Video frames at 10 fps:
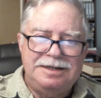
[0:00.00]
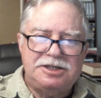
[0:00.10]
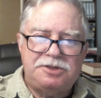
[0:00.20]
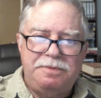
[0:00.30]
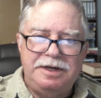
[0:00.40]

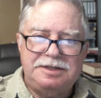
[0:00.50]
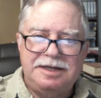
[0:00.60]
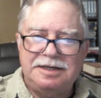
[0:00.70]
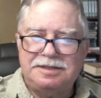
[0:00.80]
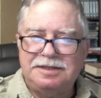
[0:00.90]
Specs
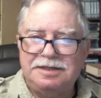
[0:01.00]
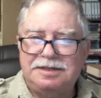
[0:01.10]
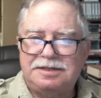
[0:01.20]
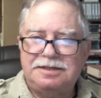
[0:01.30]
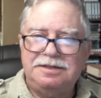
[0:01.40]
has
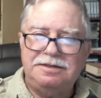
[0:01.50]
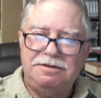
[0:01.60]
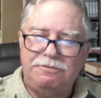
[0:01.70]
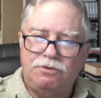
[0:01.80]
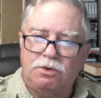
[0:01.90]
this
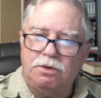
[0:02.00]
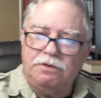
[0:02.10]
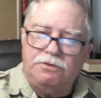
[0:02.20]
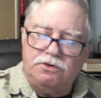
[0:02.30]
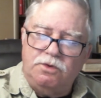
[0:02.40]
here in Fort Worth
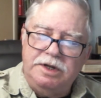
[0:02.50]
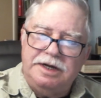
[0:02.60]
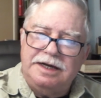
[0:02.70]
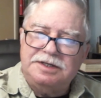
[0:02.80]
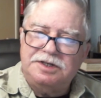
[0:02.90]
for
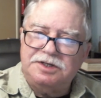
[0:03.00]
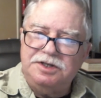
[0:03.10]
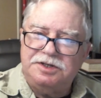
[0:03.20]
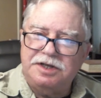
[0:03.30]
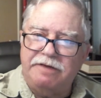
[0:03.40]

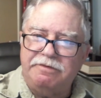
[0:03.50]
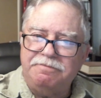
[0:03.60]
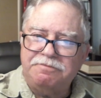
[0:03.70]
$29.67.